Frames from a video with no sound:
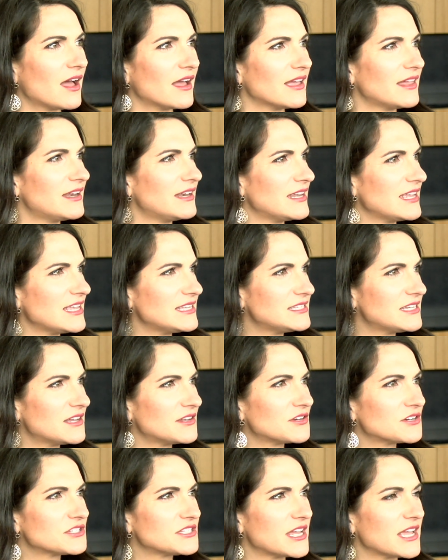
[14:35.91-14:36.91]
in an easy to
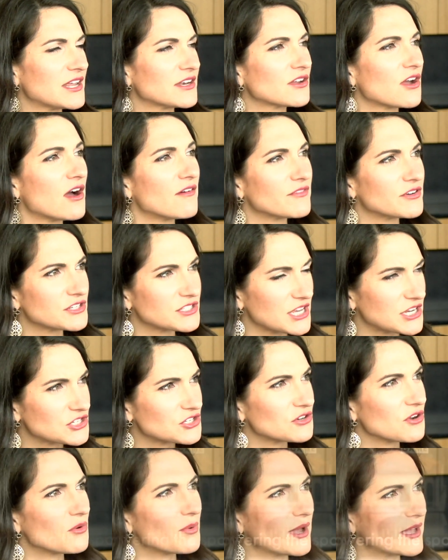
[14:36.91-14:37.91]
understand
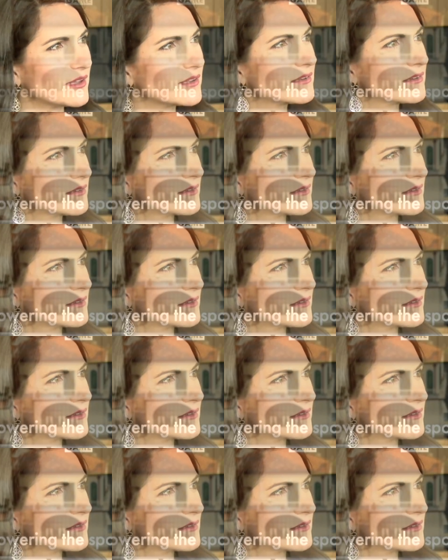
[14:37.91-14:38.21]
conversational way.